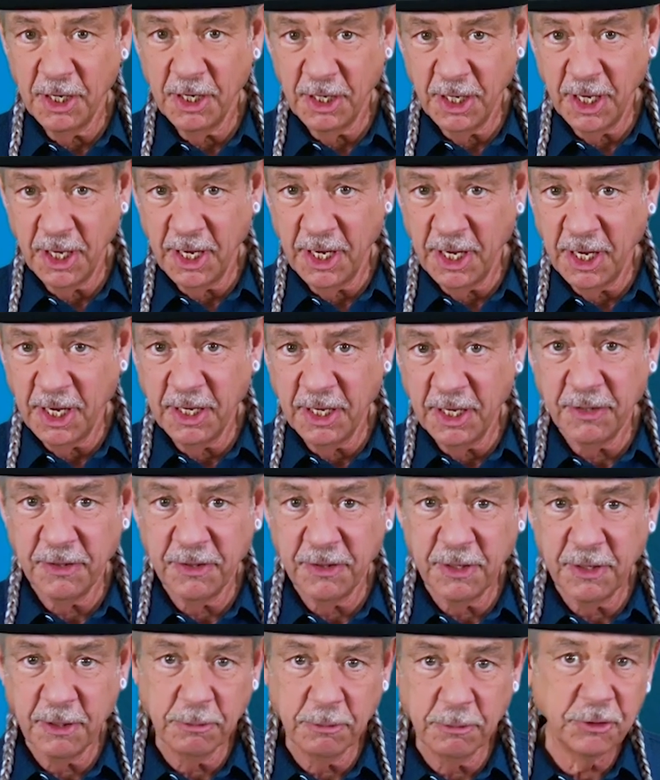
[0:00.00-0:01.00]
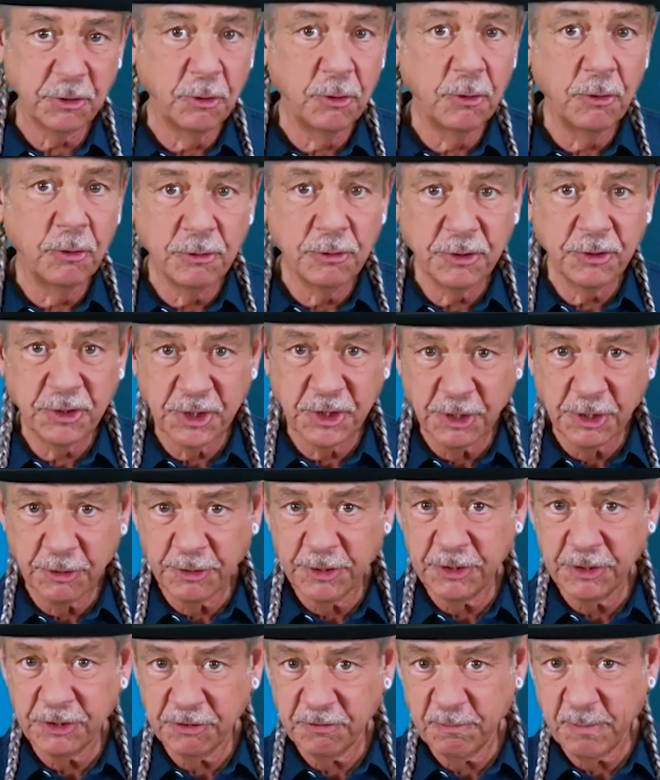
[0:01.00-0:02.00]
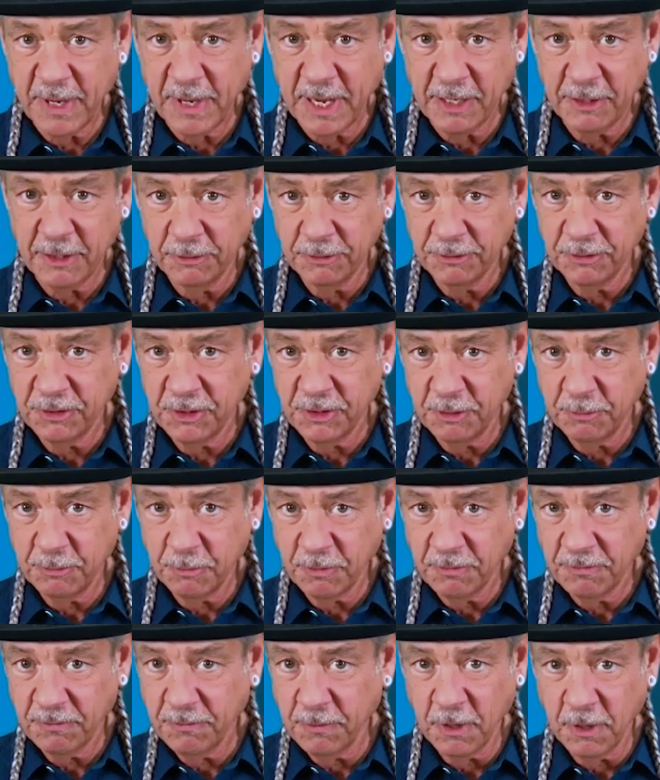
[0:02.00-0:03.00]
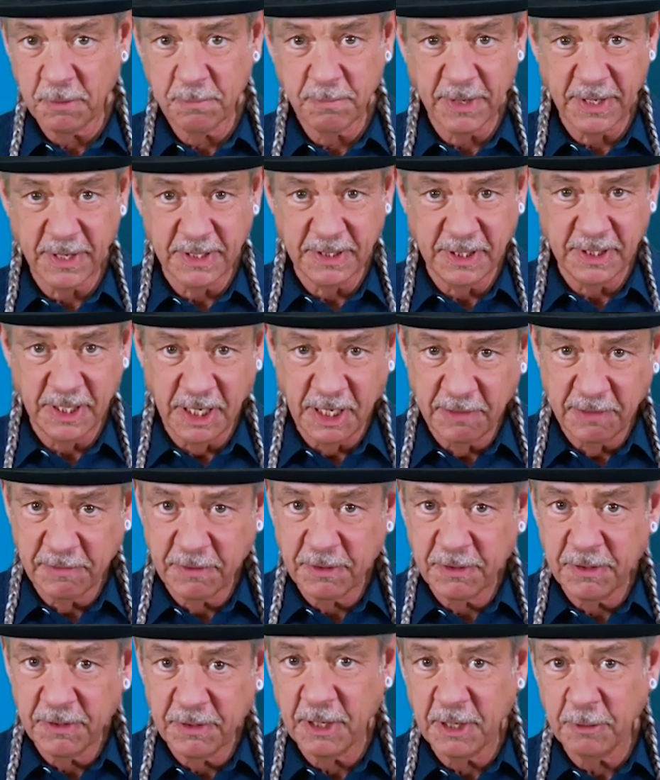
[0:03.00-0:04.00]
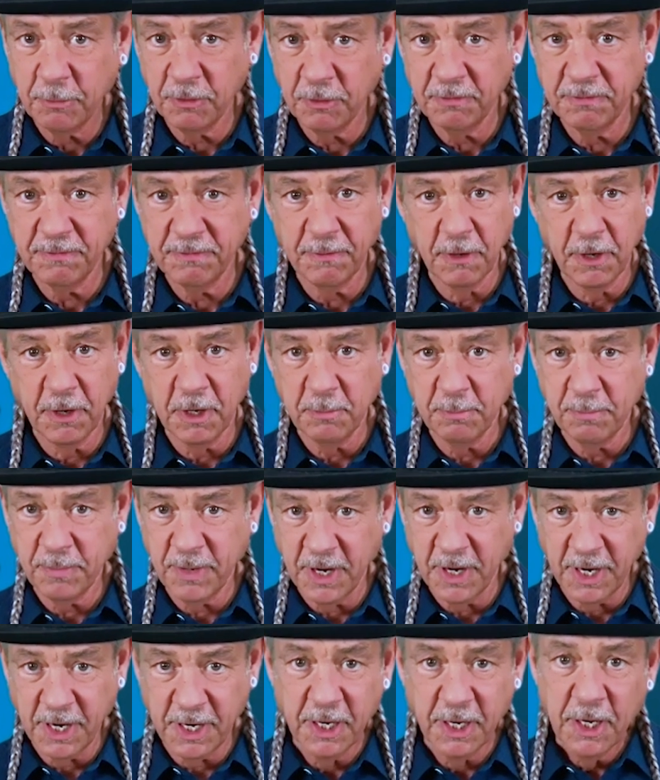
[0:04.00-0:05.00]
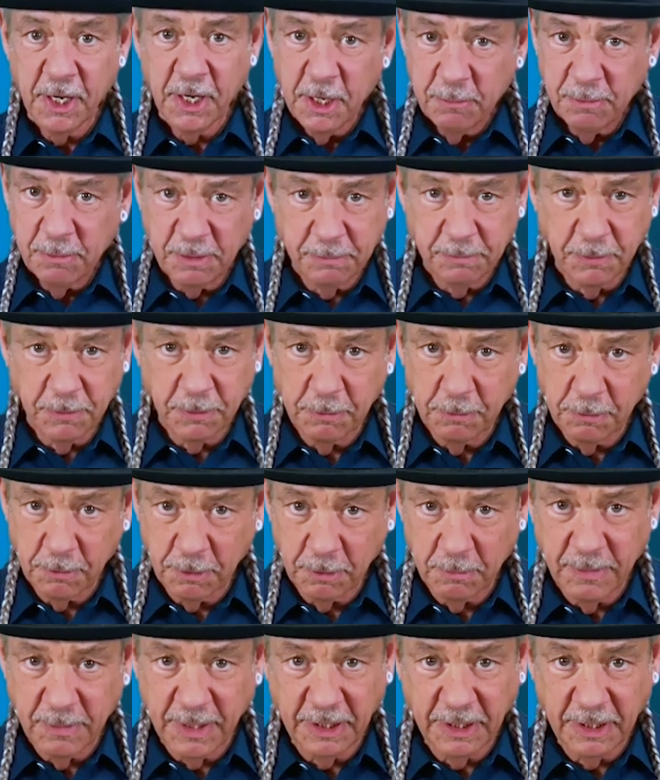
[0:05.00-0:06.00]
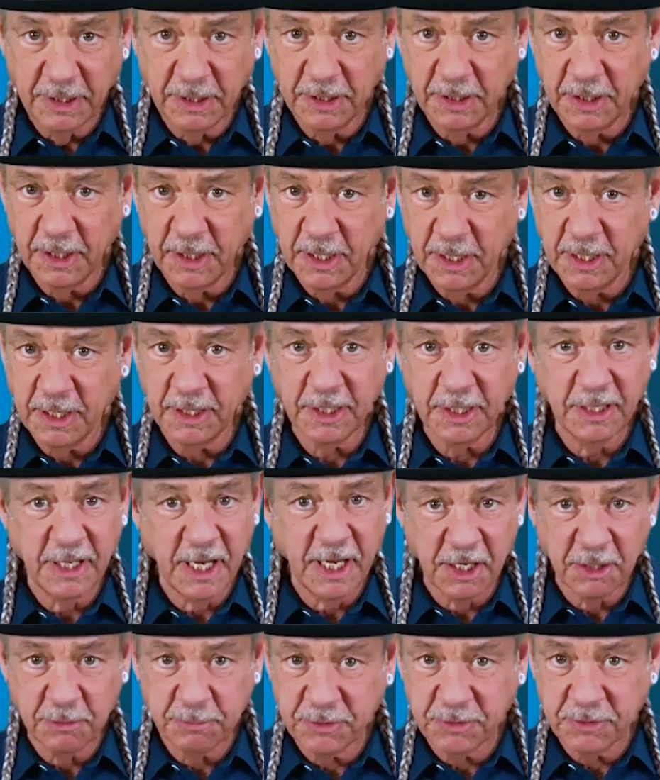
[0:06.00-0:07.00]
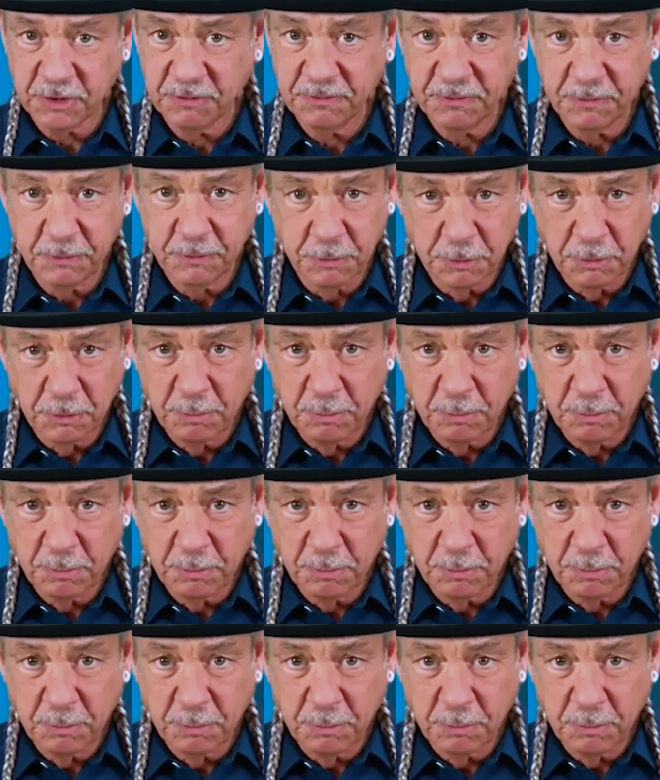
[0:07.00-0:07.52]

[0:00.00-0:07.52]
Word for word: And there was a whole series of battles that were fought by David, that were fought by people who were making cannabis food